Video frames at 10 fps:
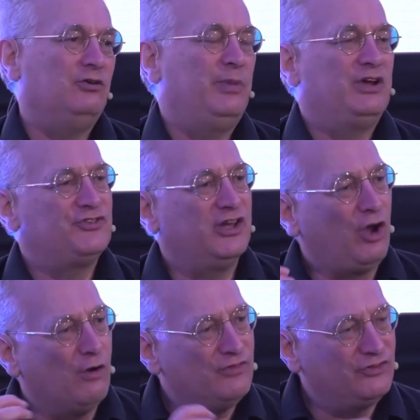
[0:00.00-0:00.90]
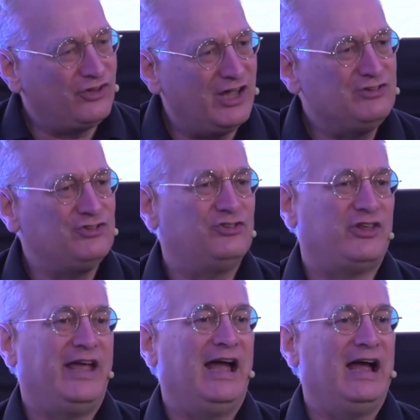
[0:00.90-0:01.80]
because the conversations
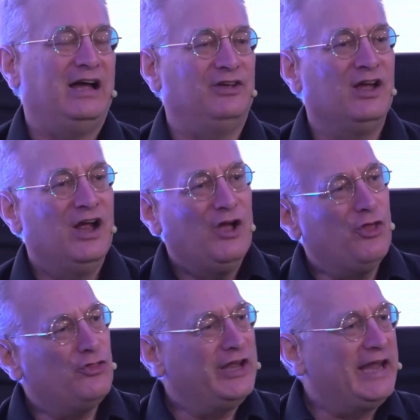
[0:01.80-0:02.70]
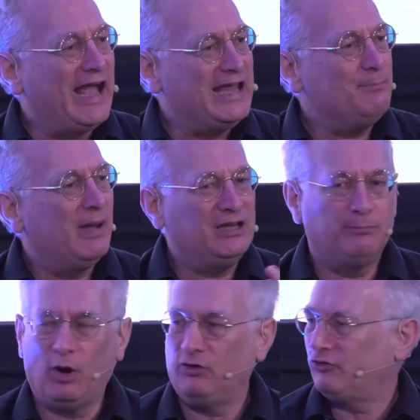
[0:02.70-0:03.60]
they had that the game made
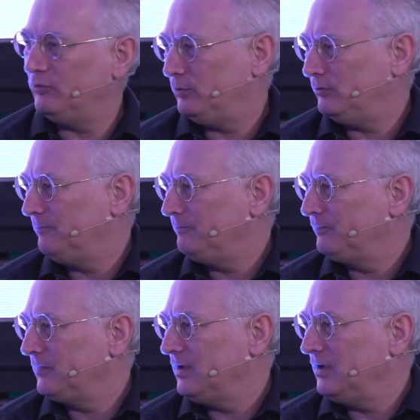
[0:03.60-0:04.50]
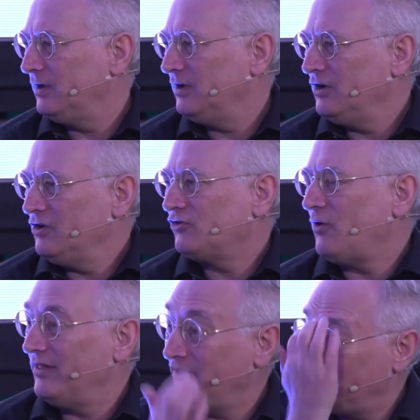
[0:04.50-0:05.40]
possible. So
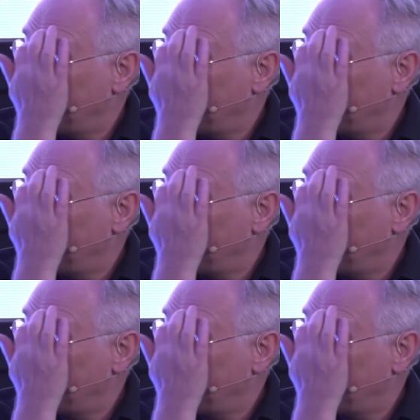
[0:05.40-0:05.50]
I think for